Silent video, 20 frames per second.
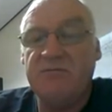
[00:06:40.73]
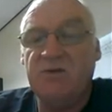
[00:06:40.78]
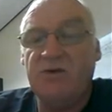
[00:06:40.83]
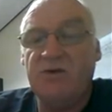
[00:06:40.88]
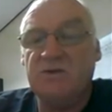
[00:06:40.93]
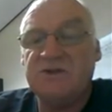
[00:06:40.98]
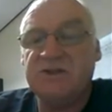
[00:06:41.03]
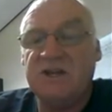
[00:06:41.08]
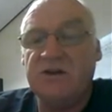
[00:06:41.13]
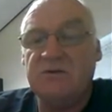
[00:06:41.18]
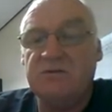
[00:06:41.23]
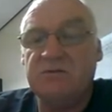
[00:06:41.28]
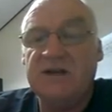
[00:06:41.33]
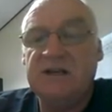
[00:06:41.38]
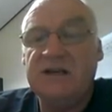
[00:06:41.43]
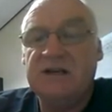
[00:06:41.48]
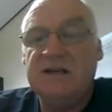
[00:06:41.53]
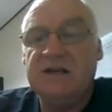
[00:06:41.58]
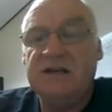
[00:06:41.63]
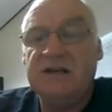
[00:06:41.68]
more so
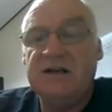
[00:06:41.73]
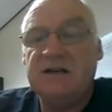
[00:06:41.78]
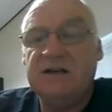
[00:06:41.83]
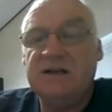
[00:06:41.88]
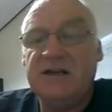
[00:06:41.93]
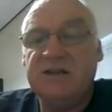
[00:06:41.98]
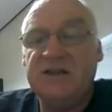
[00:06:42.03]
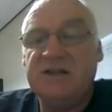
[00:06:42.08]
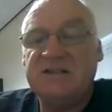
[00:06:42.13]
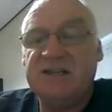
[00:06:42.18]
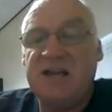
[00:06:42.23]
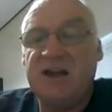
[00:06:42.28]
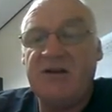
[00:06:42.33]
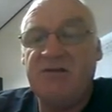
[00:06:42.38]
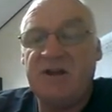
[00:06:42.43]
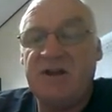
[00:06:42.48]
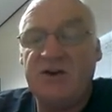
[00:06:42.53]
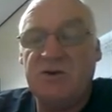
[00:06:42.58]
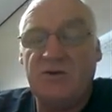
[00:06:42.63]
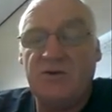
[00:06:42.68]
in this
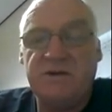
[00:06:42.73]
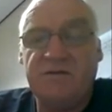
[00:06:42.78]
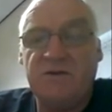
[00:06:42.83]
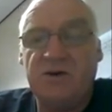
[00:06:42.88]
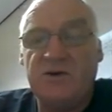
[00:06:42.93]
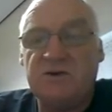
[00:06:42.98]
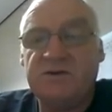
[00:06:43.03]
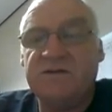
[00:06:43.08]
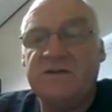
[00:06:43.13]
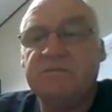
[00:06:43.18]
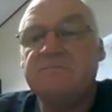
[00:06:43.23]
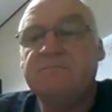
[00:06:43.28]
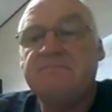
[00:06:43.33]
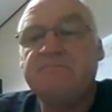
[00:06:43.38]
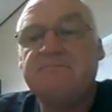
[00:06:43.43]
area north of Oxford.